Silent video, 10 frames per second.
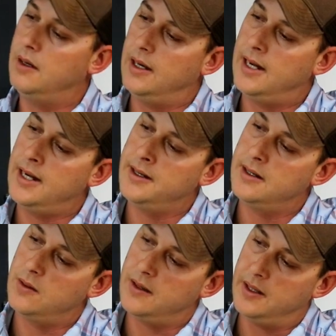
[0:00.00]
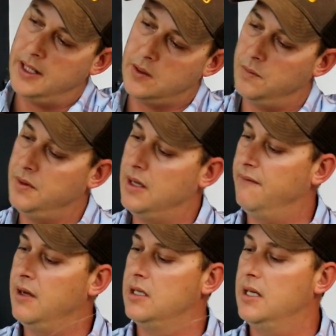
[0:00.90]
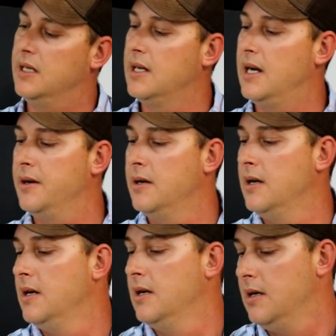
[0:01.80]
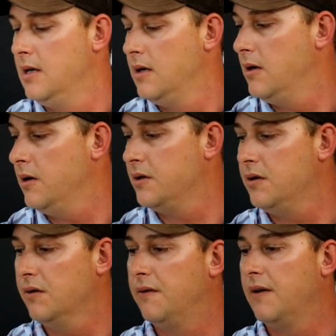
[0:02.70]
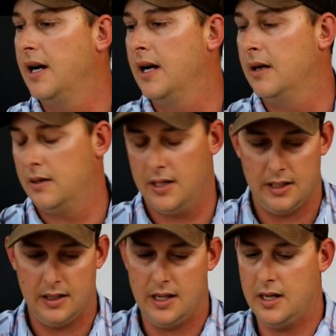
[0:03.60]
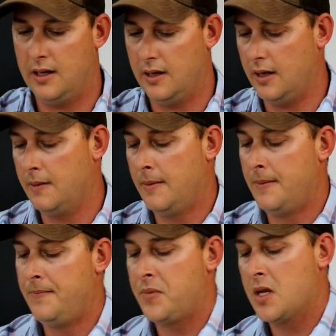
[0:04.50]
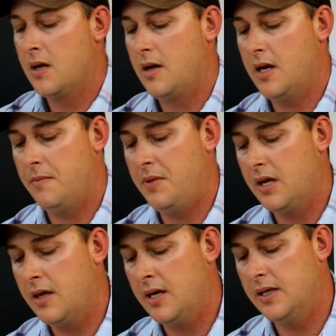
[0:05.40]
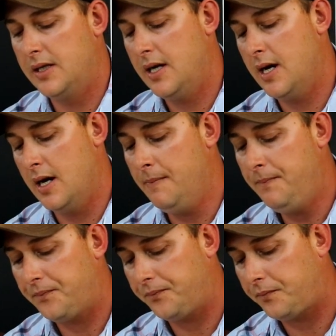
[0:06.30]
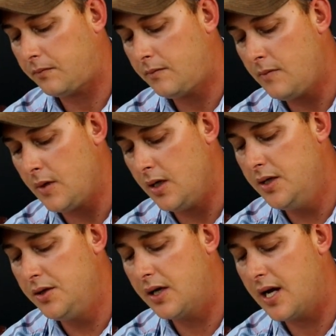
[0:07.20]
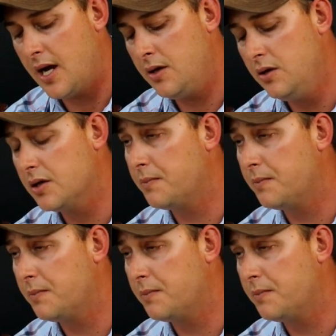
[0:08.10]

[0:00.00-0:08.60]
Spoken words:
line, and that will be eventually tied onto your fly at the end there. Now the big thing is here is you can use a